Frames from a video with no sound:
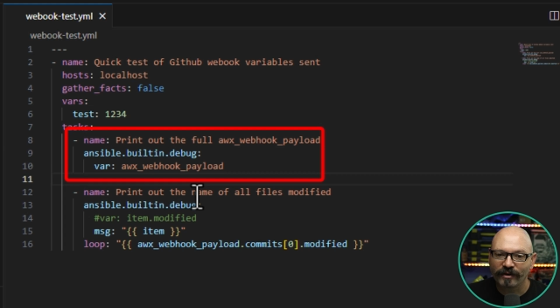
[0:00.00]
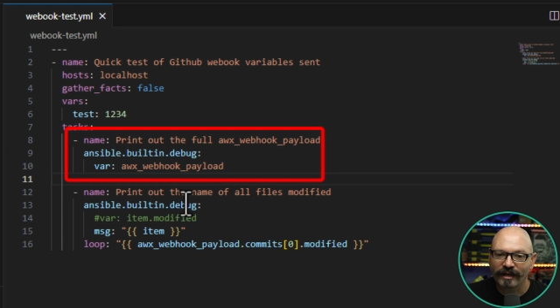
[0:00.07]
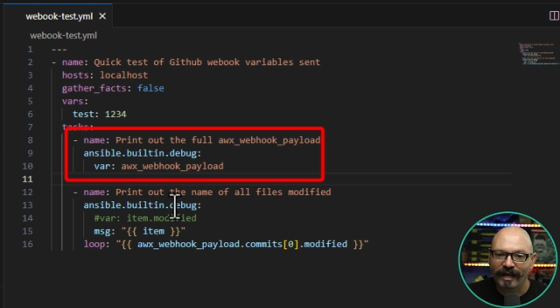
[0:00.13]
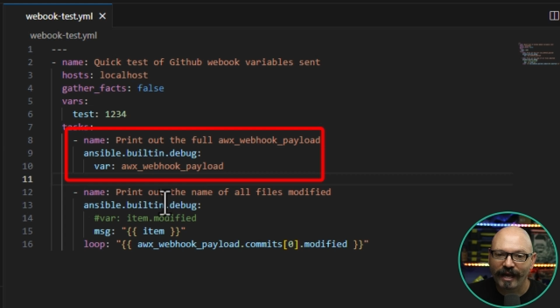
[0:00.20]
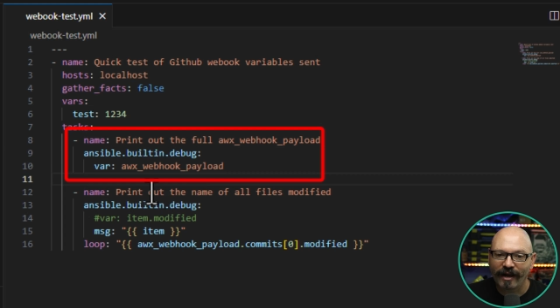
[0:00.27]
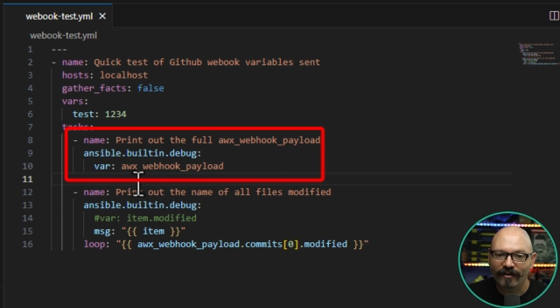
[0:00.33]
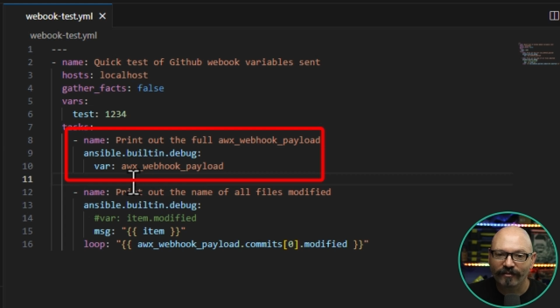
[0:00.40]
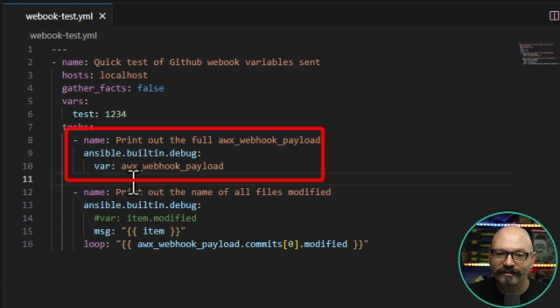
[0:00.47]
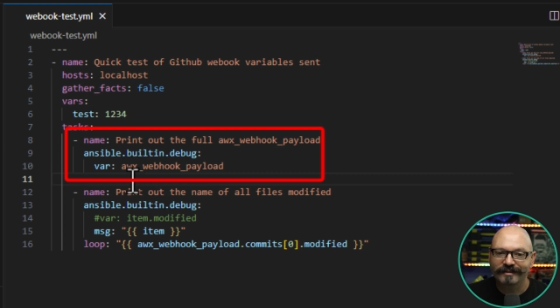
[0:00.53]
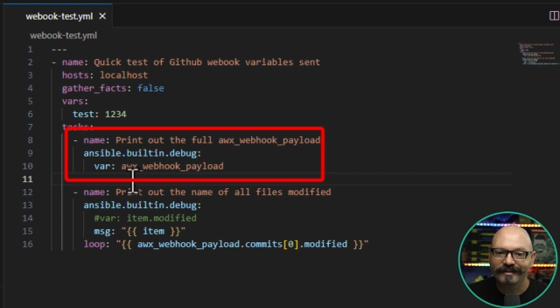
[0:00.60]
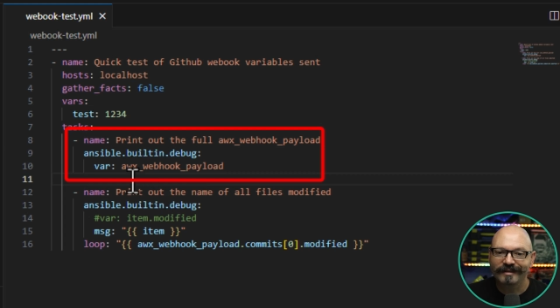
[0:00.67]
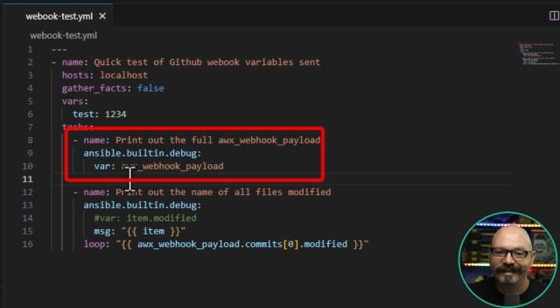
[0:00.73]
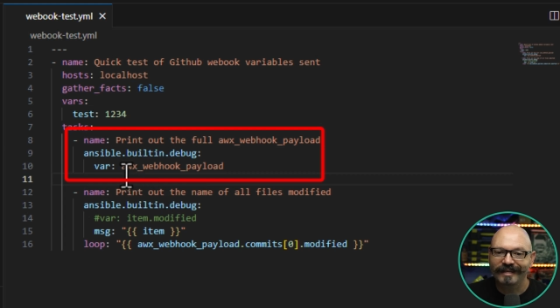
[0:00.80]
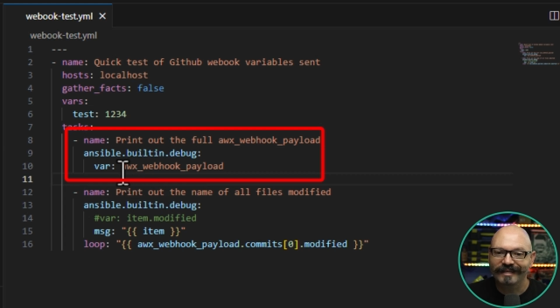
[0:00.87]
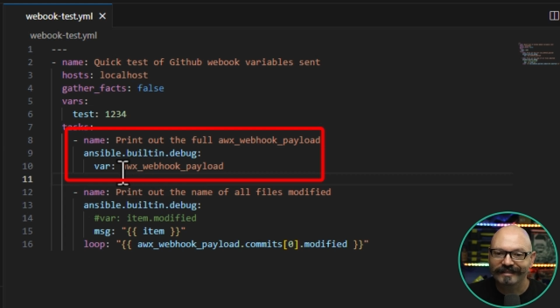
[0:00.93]
out
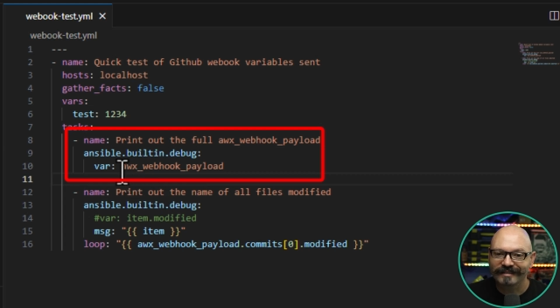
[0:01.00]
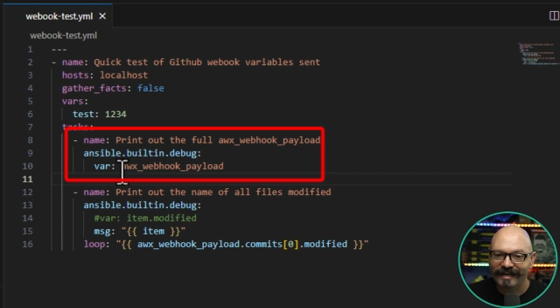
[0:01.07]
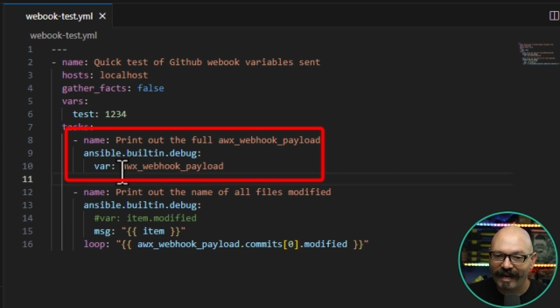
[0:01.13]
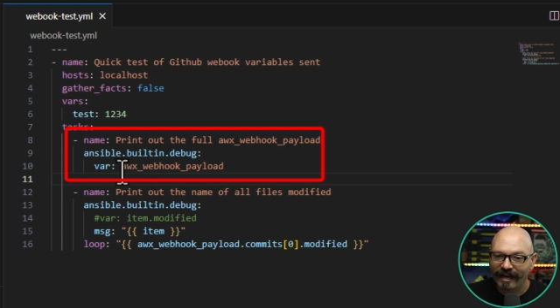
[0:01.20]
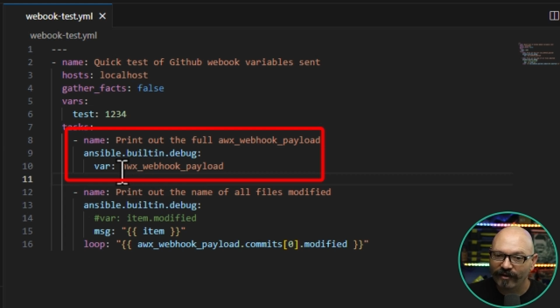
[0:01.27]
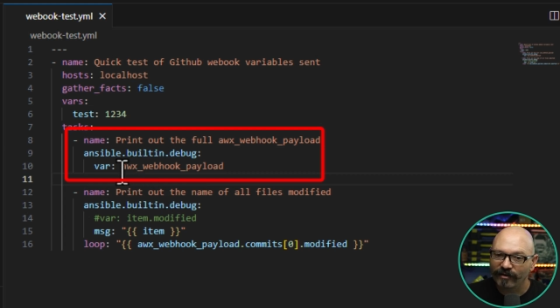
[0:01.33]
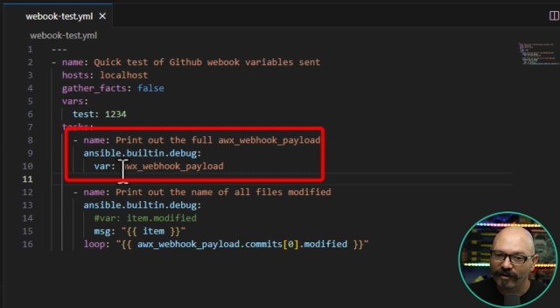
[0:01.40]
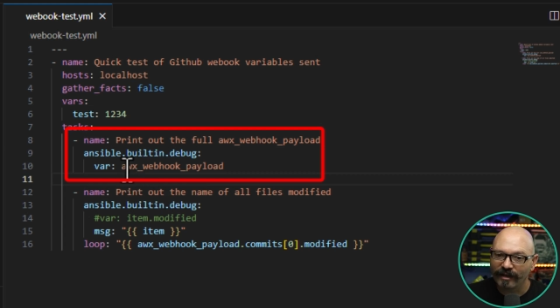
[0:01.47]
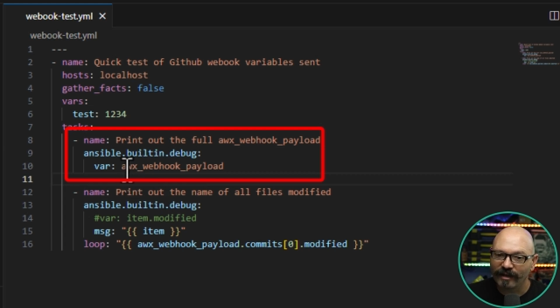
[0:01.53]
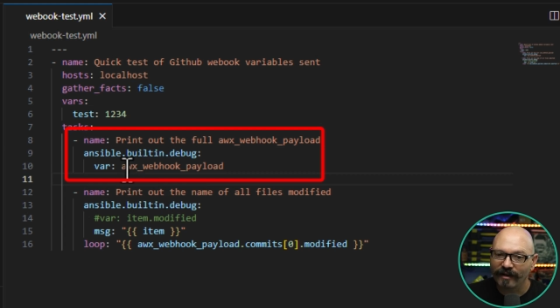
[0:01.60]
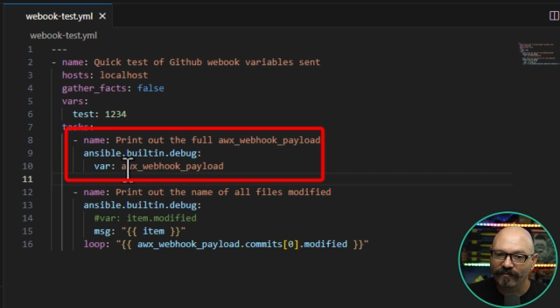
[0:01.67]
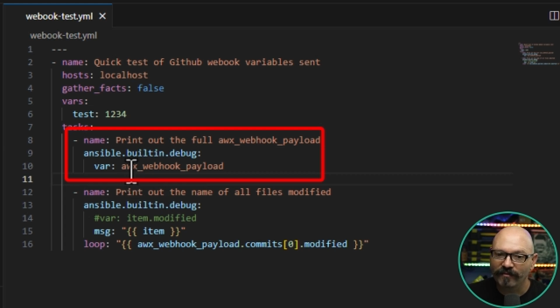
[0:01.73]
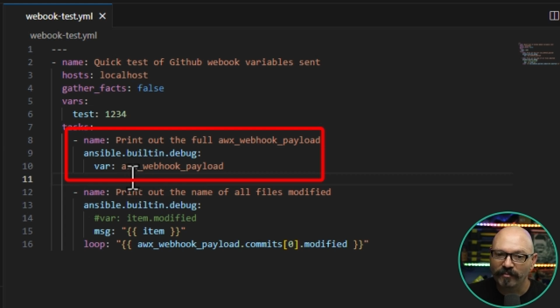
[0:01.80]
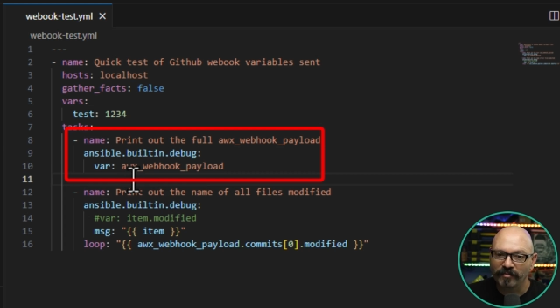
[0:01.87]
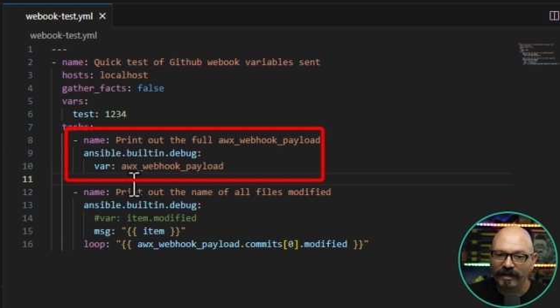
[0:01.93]
the entirety
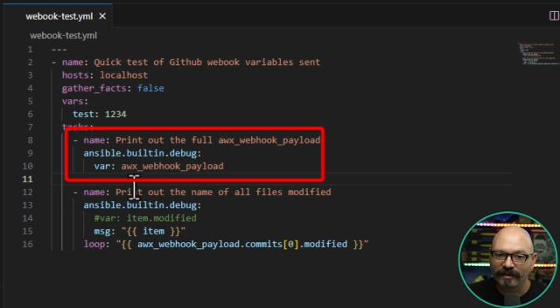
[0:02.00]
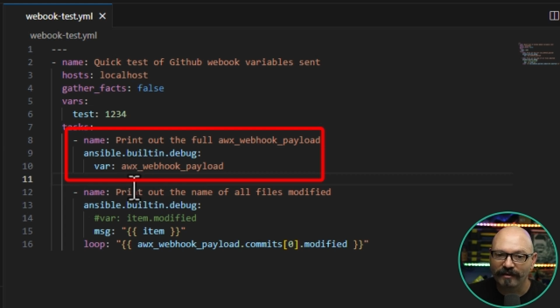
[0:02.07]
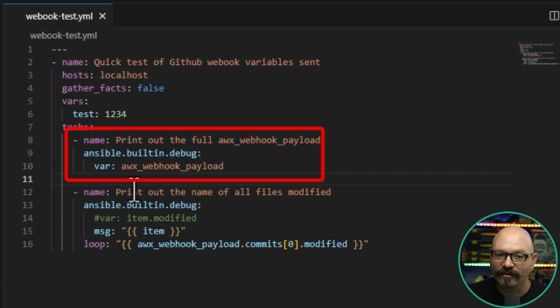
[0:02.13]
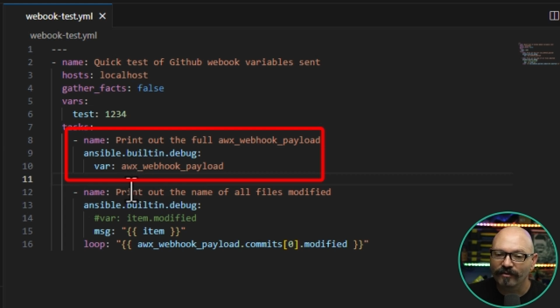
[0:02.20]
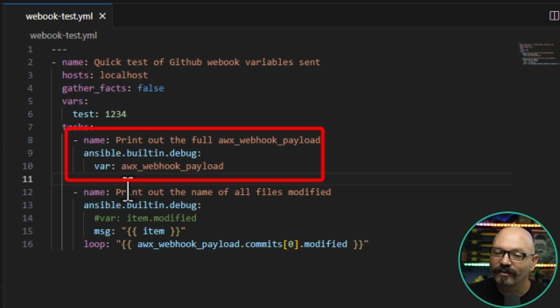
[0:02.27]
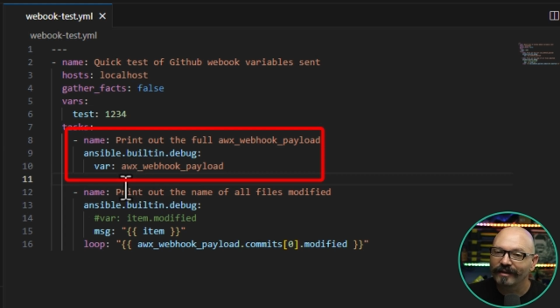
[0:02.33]
of the payload,